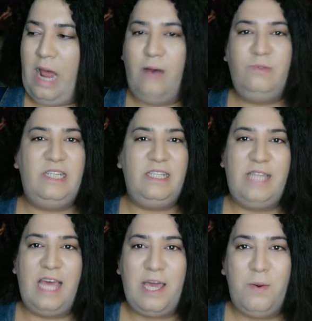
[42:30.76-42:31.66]
I was just
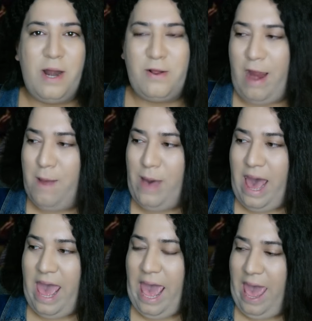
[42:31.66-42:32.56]
thinking where the grandpa
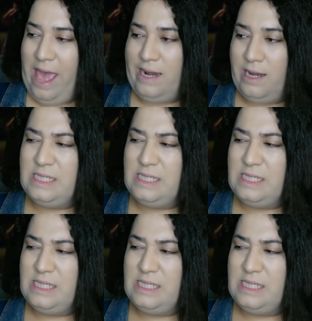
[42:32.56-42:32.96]
at.